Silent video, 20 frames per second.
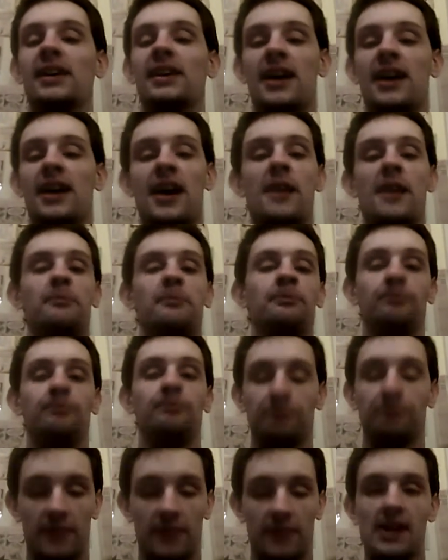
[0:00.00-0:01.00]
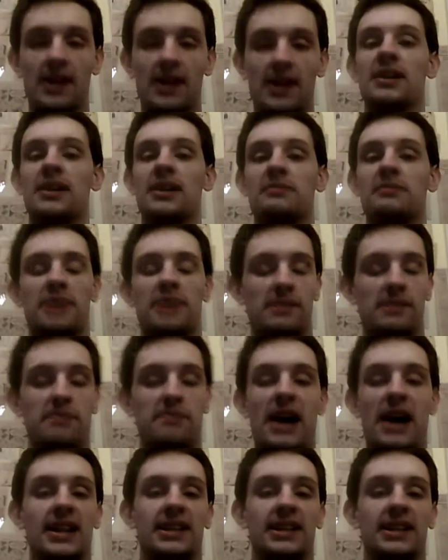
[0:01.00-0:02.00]

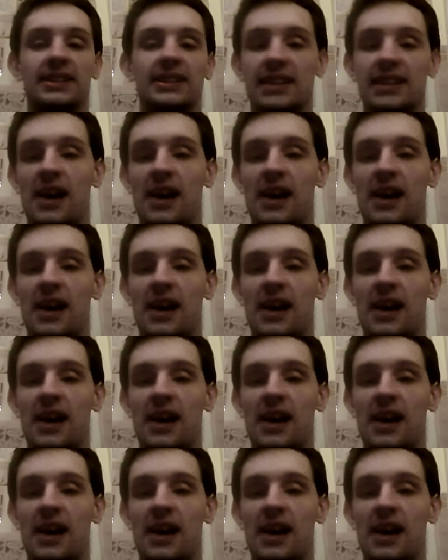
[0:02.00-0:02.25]
Bettis,